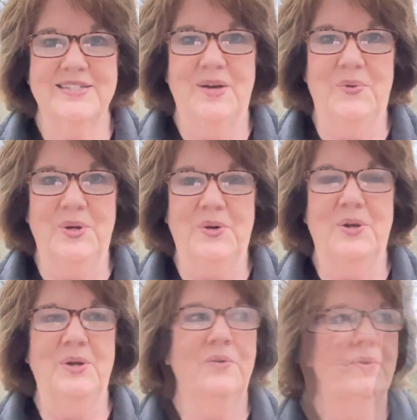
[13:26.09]
I want to
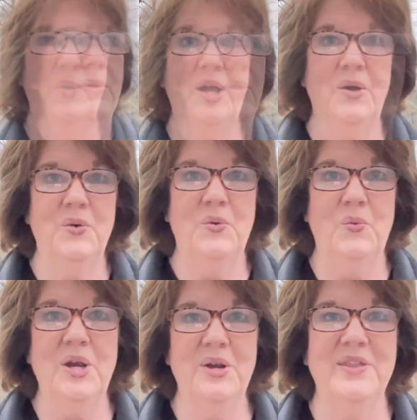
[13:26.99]
grow. Well,
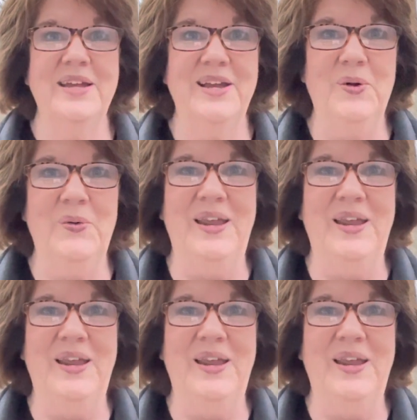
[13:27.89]
where are they going?